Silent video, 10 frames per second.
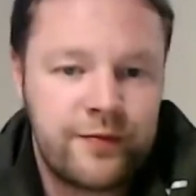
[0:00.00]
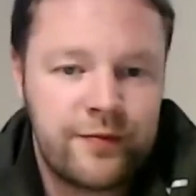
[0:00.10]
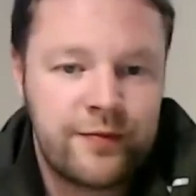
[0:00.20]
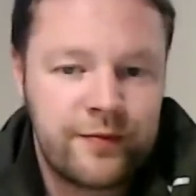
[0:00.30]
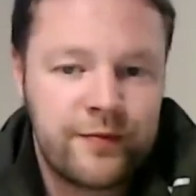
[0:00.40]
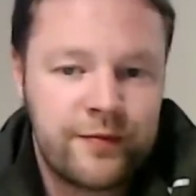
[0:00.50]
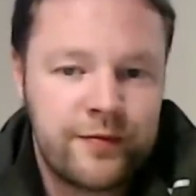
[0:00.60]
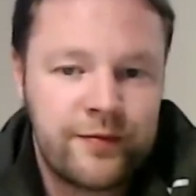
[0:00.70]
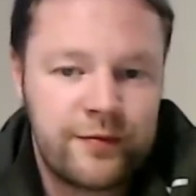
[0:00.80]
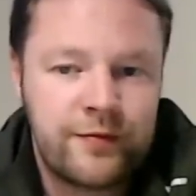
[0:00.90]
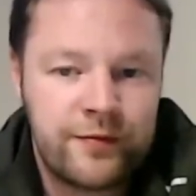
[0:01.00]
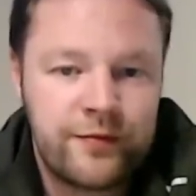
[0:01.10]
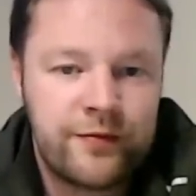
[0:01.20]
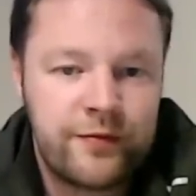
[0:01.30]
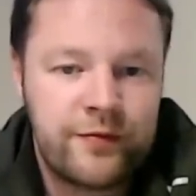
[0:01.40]

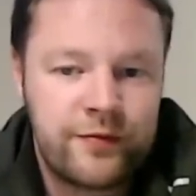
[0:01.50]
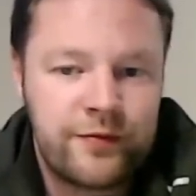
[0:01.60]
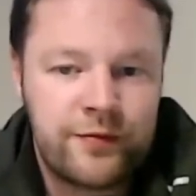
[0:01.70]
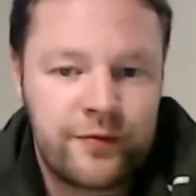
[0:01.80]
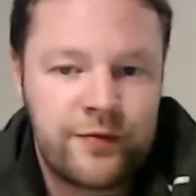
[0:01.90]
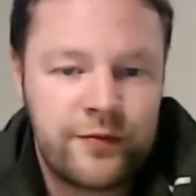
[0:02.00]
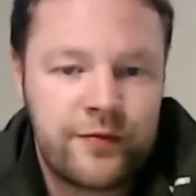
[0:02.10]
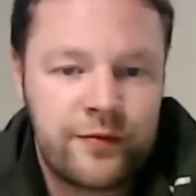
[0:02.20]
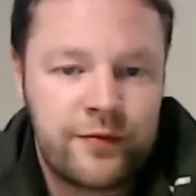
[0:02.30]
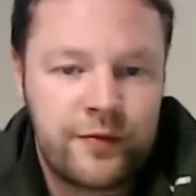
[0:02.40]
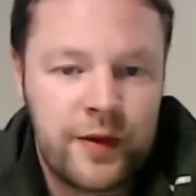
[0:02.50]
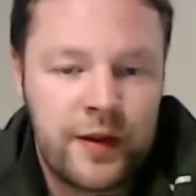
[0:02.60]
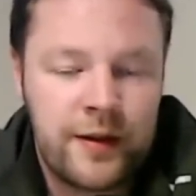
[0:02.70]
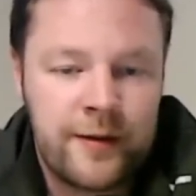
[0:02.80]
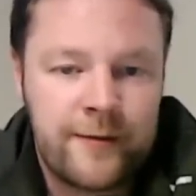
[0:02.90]

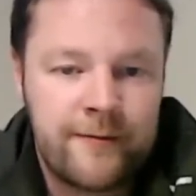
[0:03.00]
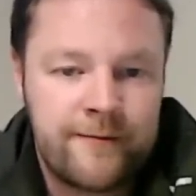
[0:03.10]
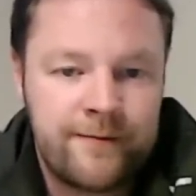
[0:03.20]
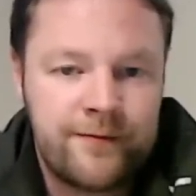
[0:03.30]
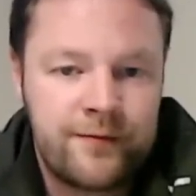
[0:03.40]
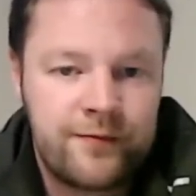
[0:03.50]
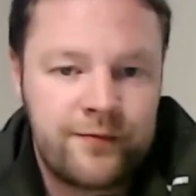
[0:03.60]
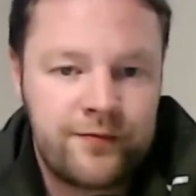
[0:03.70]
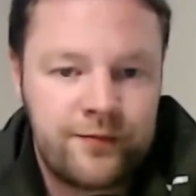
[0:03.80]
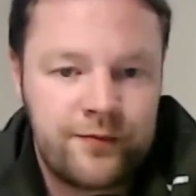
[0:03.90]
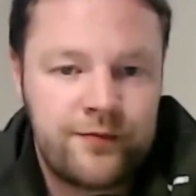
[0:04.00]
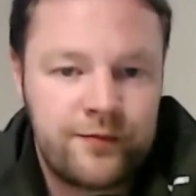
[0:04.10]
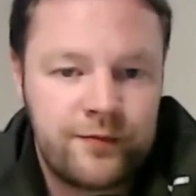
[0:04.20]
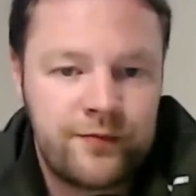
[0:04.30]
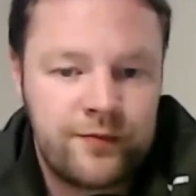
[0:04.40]

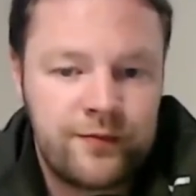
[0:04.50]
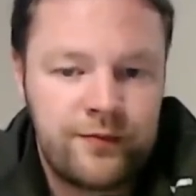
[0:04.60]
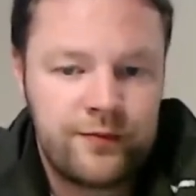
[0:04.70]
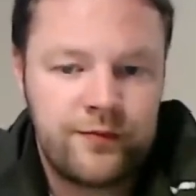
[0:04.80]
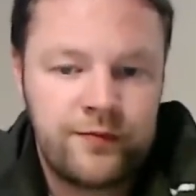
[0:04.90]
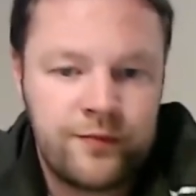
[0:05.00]
The person shown says nothing.